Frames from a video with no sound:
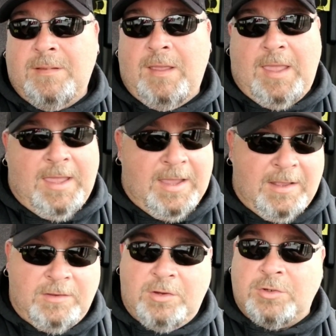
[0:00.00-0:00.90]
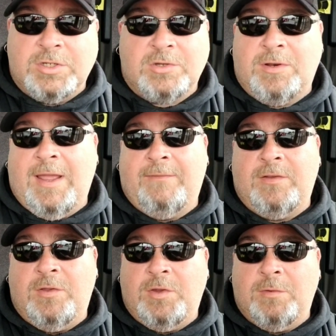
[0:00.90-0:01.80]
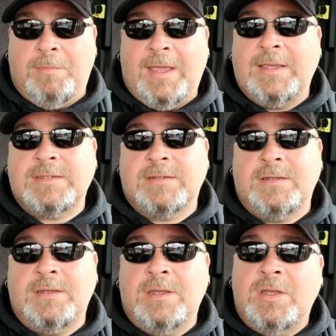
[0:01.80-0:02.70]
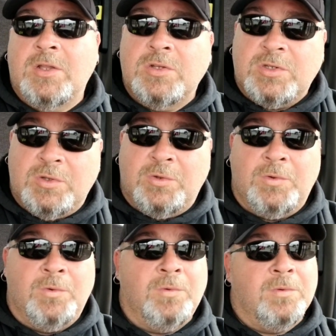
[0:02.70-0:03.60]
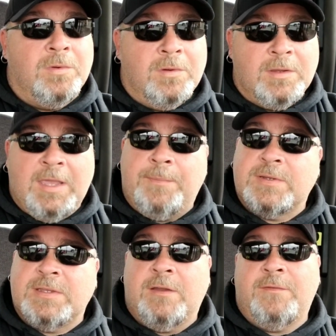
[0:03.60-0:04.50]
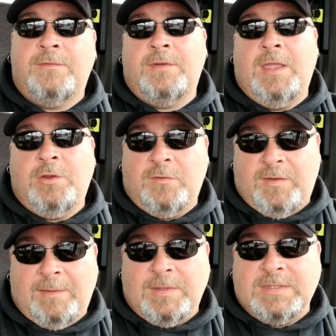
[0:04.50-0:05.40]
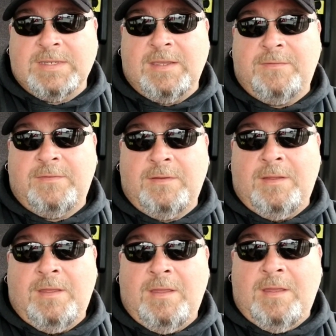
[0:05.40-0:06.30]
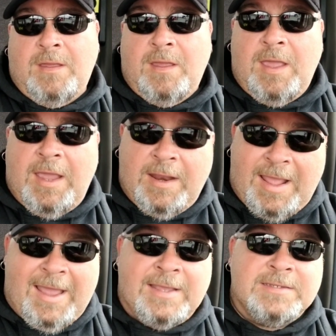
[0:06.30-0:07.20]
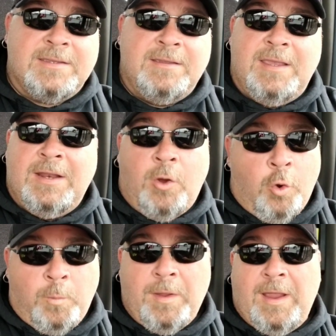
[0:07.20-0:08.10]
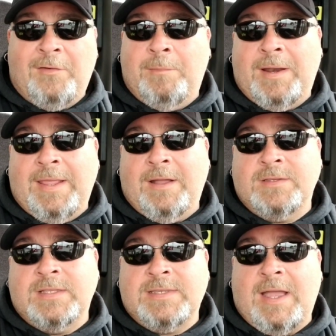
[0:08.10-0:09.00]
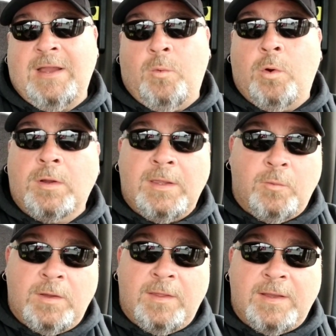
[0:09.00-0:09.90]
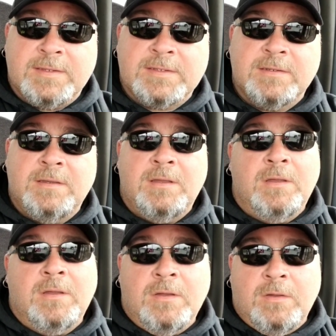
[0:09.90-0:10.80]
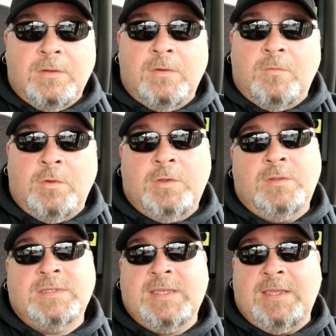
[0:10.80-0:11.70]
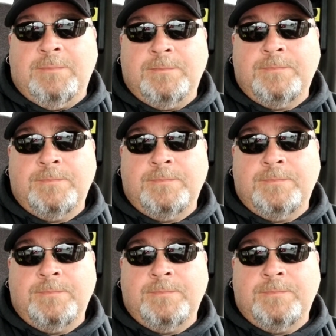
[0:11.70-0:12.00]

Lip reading: and you're just going to have to do your best to keep yourself and your family safe, and ask and hope everybody else that's out here working with us will do the same.